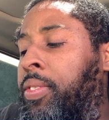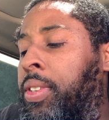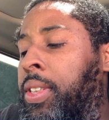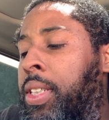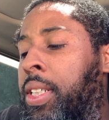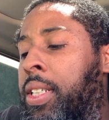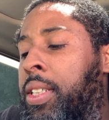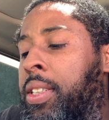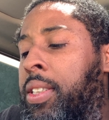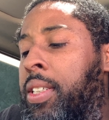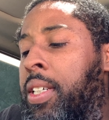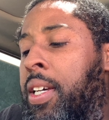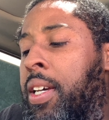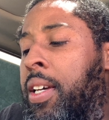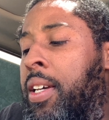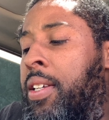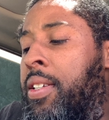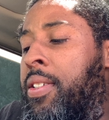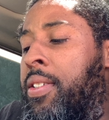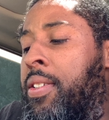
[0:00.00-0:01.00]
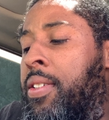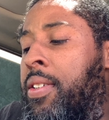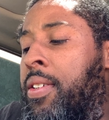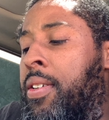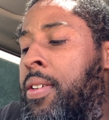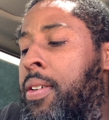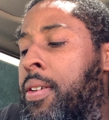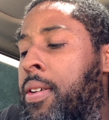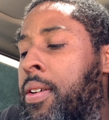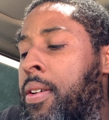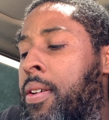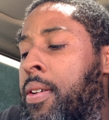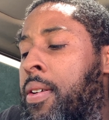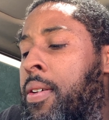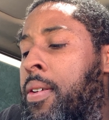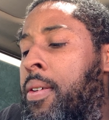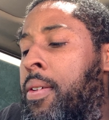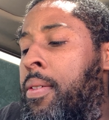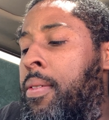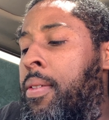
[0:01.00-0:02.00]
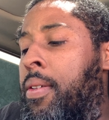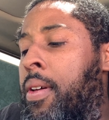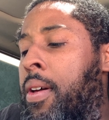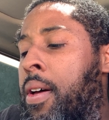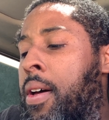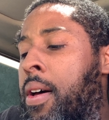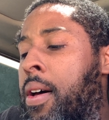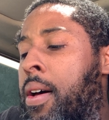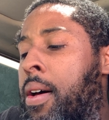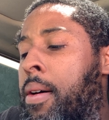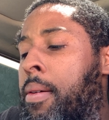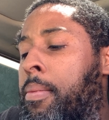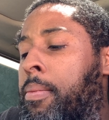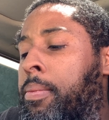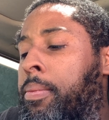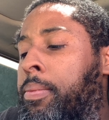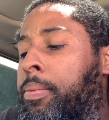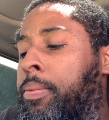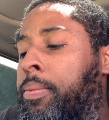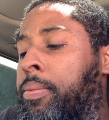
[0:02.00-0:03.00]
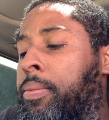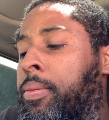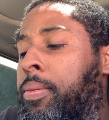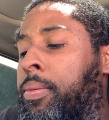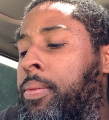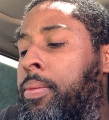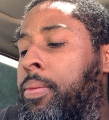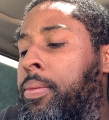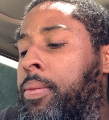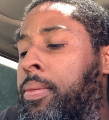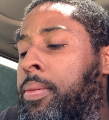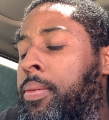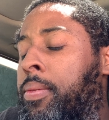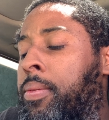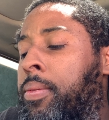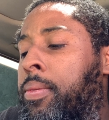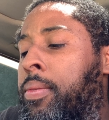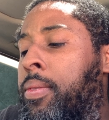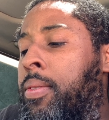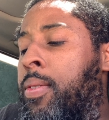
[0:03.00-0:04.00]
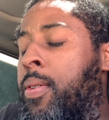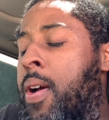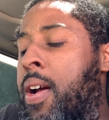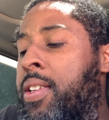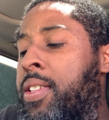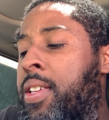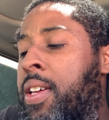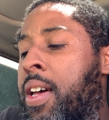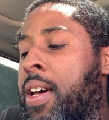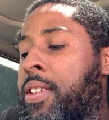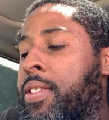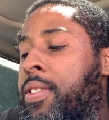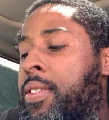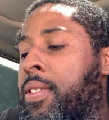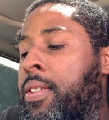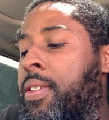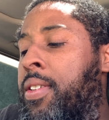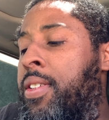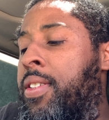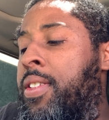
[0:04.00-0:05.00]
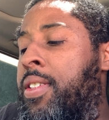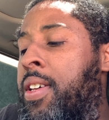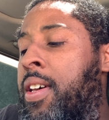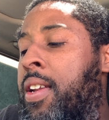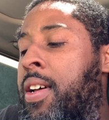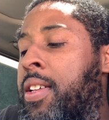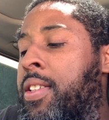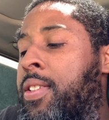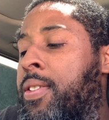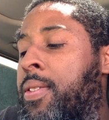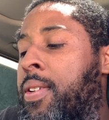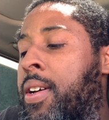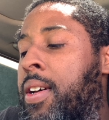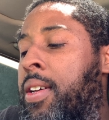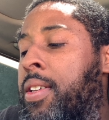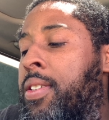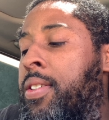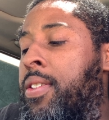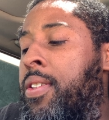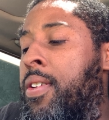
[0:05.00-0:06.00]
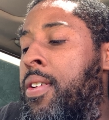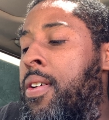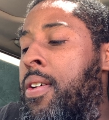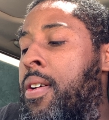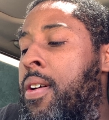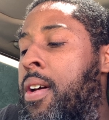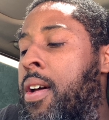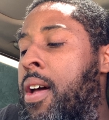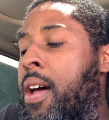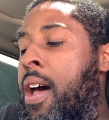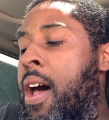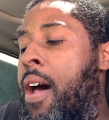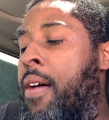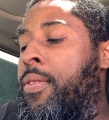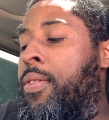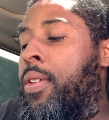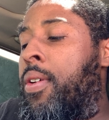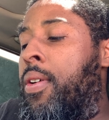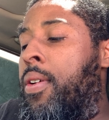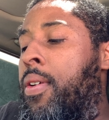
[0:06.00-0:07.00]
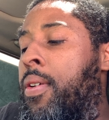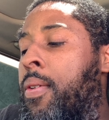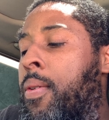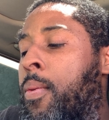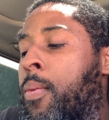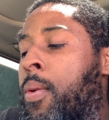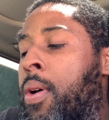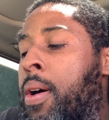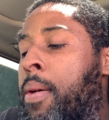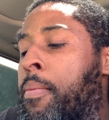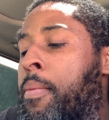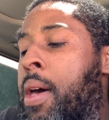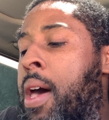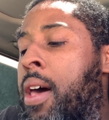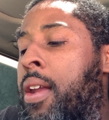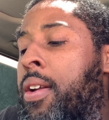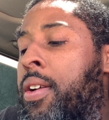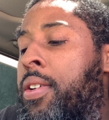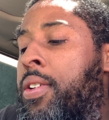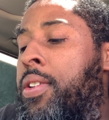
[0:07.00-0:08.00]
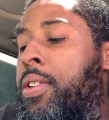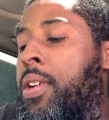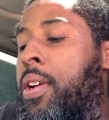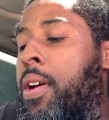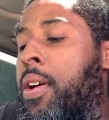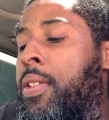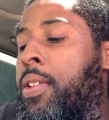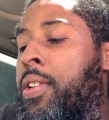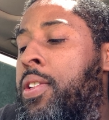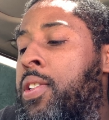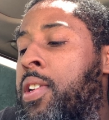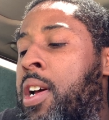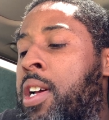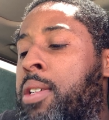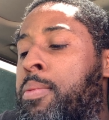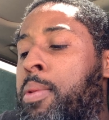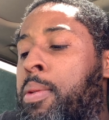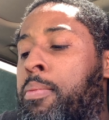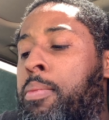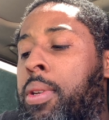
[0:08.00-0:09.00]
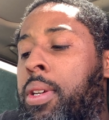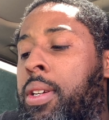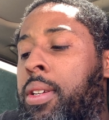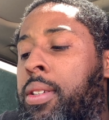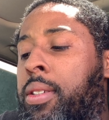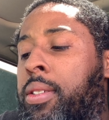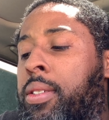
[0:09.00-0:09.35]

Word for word: And it says, um, Christ answered and said unto us, After what manner shall the judgment be?